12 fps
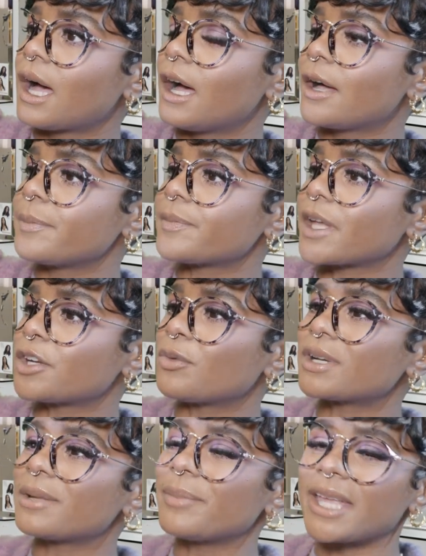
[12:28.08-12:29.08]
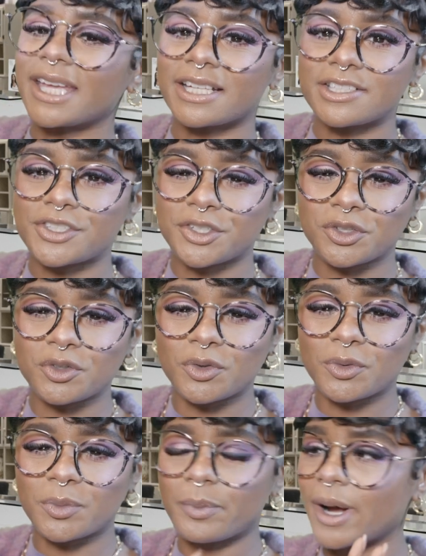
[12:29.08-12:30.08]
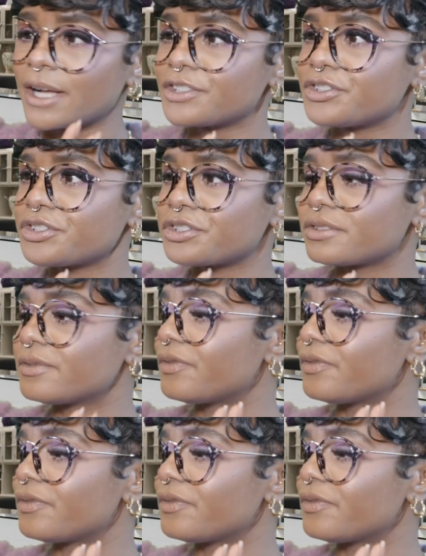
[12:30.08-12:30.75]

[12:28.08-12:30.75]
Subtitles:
I don't want to make it too much